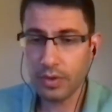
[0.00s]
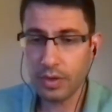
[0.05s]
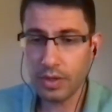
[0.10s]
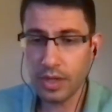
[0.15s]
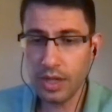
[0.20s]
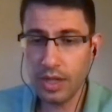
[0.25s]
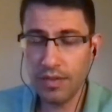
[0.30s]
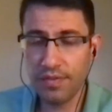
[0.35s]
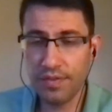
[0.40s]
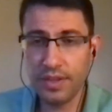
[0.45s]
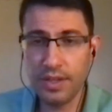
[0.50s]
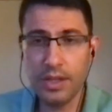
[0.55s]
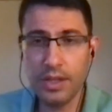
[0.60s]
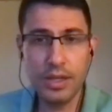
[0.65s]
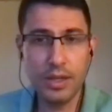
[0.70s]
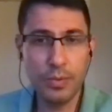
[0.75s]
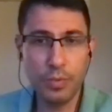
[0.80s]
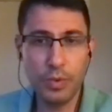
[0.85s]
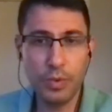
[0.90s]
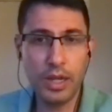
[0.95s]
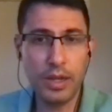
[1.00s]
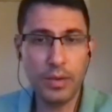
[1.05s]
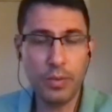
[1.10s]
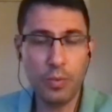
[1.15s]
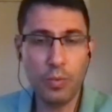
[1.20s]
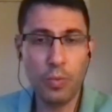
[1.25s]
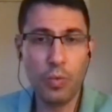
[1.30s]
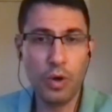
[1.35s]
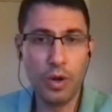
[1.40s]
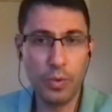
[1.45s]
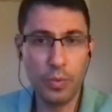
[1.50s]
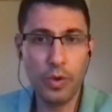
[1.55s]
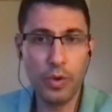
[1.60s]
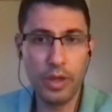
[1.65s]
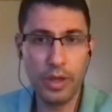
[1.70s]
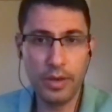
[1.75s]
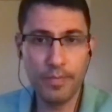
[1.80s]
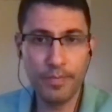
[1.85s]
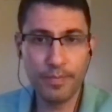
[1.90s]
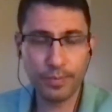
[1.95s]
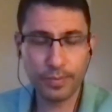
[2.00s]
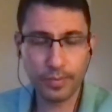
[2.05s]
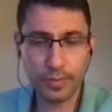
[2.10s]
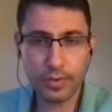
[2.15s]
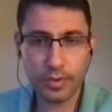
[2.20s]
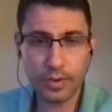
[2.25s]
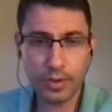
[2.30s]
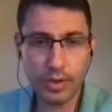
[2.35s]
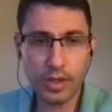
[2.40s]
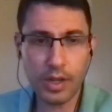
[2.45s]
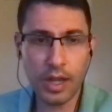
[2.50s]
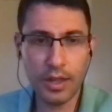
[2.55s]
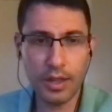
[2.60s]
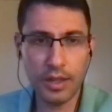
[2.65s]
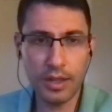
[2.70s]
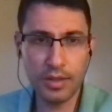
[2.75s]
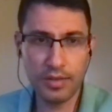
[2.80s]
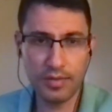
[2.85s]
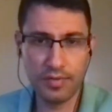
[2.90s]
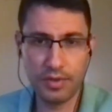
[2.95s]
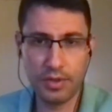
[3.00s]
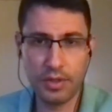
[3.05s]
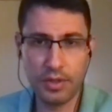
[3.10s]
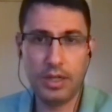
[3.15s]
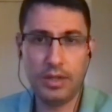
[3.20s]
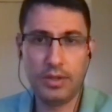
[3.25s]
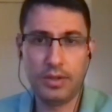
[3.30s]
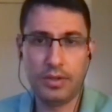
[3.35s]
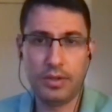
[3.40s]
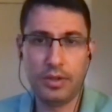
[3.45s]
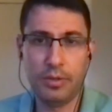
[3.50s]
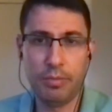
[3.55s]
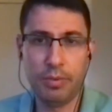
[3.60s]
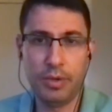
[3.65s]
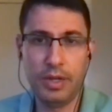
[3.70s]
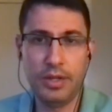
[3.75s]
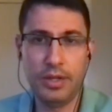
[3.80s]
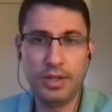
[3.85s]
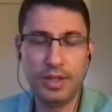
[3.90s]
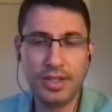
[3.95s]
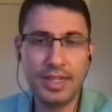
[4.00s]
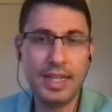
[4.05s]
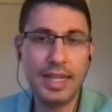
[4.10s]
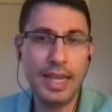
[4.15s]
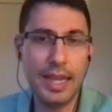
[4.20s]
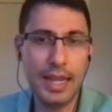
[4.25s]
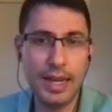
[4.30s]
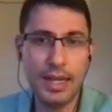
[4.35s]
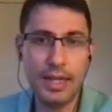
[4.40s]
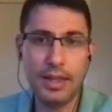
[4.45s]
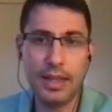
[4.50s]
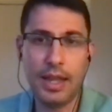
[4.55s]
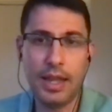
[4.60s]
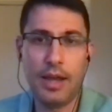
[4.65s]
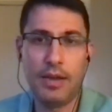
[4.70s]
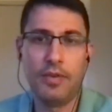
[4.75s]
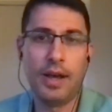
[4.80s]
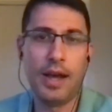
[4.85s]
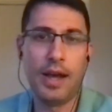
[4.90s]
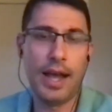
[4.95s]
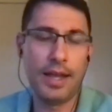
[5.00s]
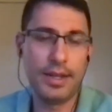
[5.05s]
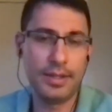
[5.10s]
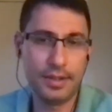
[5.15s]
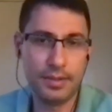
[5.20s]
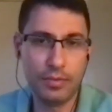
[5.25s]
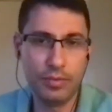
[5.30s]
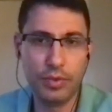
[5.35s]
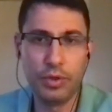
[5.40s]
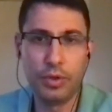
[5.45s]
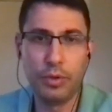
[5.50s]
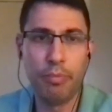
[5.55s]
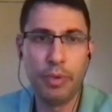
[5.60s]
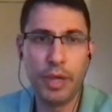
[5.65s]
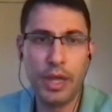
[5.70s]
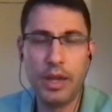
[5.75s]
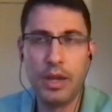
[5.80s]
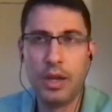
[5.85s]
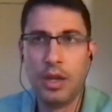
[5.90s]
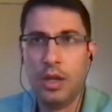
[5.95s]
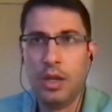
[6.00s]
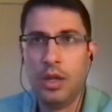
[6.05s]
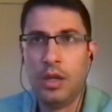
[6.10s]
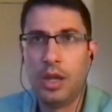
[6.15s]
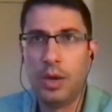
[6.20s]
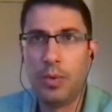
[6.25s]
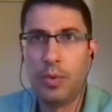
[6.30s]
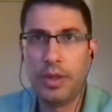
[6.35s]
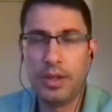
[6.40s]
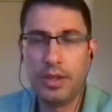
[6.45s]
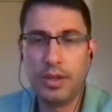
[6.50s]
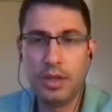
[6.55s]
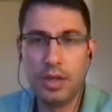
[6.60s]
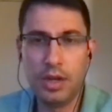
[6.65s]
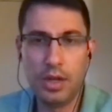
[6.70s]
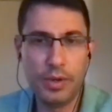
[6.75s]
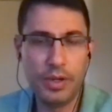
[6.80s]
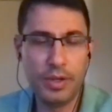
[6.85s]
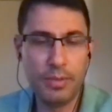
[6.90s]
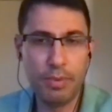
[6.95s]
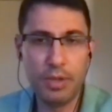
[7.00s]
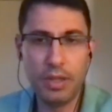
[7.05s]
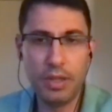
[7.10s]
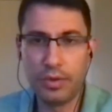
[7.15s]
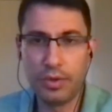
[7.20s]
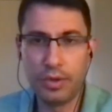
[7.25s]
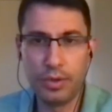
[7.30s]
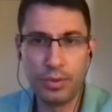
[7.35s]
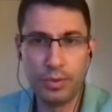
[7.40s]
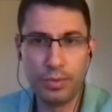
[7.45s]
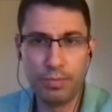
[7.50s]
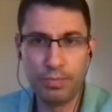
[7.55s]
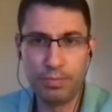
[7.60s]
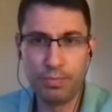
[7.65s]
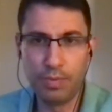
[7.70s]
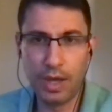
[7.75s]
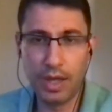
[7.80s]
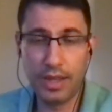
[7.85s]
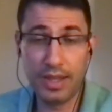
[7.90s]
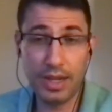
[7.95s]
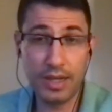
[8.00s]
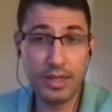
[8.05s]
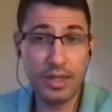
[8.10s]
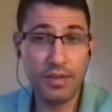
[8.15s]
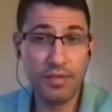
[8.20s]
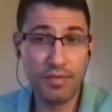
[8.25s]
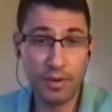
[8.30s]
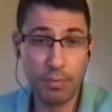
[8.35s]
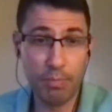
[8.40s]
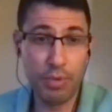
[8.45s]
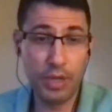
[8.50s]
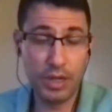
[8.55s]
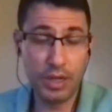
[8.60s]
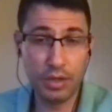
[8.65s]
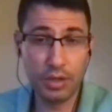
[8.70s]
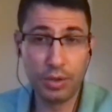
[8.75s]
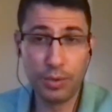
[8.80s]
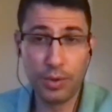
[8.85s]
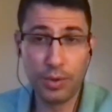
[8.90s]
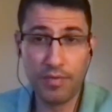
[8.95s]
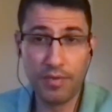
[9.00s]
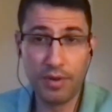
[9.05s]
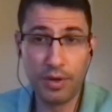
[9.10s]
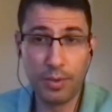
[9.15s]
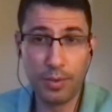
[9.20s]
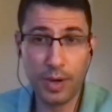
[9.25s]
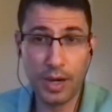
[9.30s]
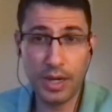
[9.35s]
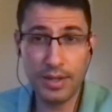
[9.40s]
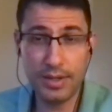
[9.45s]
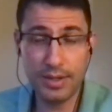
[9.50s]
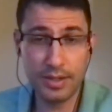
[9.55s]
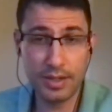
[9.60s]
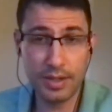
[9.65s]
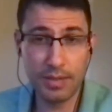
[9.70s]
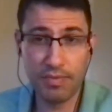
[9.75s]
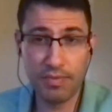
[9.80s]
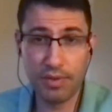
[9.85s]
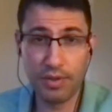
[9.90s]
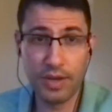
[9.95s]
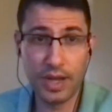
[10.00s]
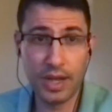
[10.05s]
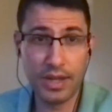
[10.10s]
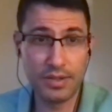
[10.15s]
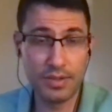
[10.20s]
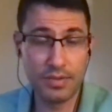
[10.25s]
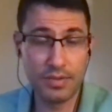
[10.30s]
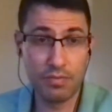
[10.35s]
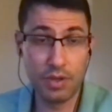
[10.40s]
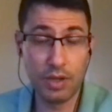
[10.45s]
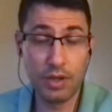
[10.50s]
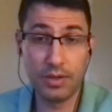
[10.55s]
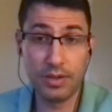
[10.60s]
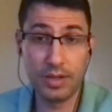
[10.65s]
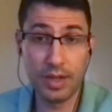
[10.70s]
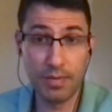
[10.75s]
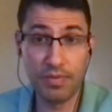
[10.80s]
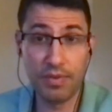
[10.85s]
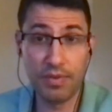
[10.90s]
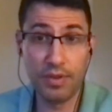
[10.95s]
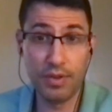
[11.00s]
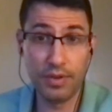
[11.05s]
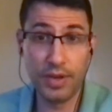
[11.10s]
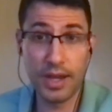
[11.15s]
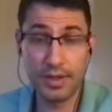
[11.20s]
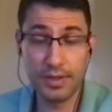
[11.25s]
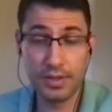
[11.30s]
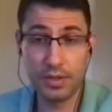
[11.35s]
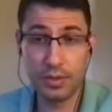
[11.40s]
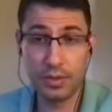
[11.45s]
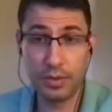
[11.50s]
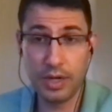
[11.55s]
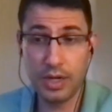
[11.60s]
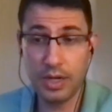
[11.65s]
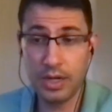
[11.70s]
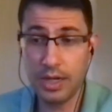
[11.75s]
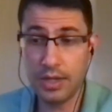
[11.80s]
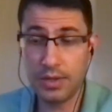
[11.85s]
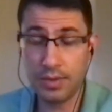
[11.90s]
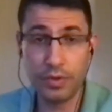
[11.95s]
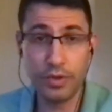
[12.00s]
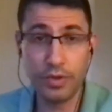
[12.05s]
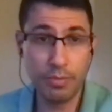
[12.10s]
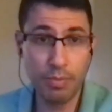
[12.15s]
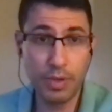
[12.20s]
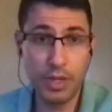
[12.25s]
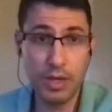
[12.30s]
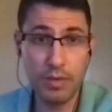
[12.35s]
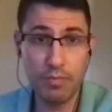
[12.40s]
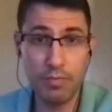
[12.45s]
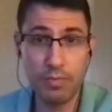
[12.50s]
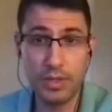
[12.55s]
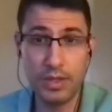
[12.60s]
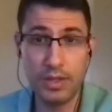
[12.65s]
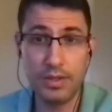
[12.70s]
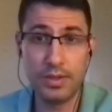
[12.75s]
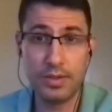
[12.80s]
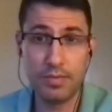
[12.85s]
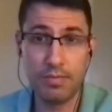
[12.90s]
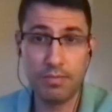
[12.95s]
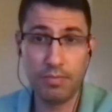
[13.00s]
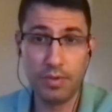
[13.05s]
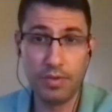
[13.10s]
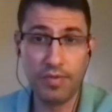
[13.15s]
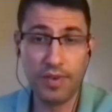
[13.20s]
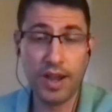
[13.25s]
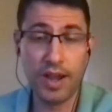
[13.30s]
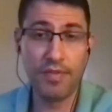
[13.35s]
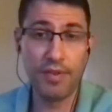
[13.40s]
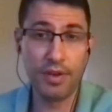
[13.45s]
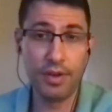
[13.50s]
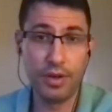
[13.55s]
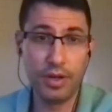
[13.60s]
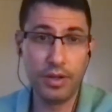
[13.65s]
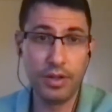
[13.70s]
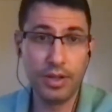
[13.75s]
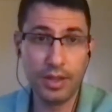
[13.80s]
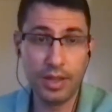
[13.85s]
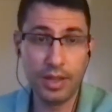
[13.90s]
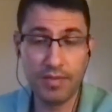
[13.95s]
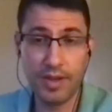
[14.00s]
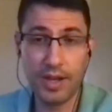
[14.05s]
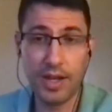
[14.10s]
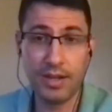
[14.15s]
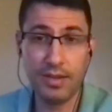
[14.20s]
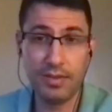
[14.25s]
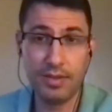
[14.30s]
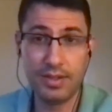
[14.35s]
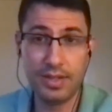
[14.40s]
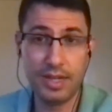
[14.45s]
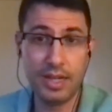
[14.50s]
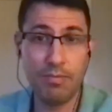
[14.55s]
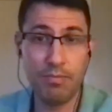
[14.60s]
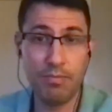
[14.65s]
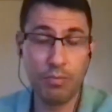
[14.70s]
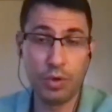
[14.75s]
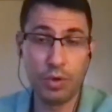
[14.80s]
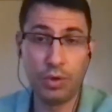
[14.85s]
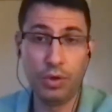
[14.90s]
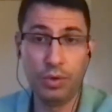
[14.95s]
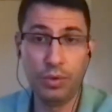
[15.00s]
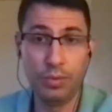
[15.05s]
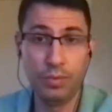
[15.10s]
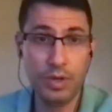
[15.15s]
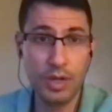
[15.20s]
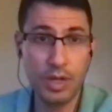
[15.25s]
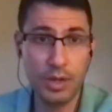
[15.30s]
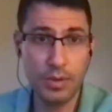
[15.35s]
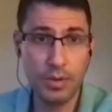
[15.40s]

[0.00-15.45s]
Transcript: if he can get one win, I think the floodgates will open. It's just getting that last little bit, and whether he's been through, I think, a different pit crew every race except for the last three. It's really been since the 500 that they've got the same crew now in